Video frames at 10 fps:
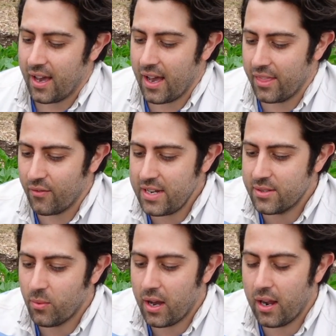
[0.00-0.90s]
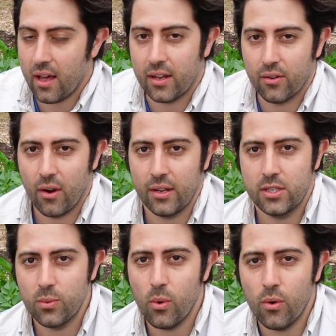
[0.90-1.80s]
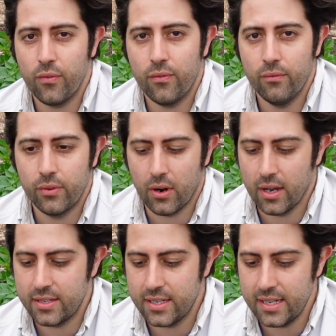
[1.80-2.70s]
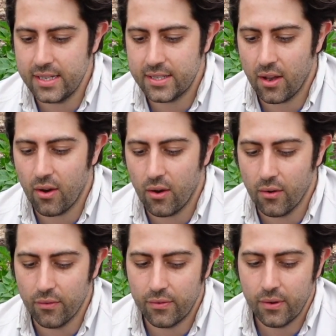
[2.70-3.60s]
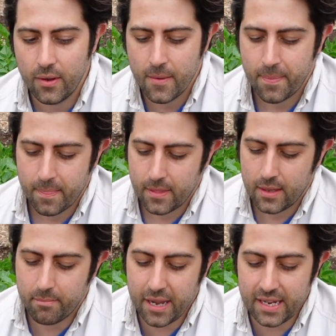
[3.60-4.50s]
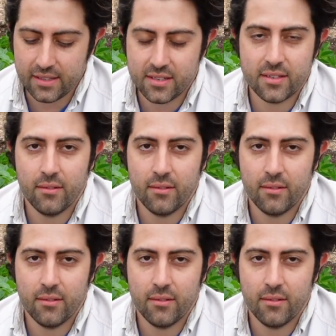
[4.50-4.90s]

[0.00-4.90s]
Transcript: And the reason why I like growing dwarf varieties of beans,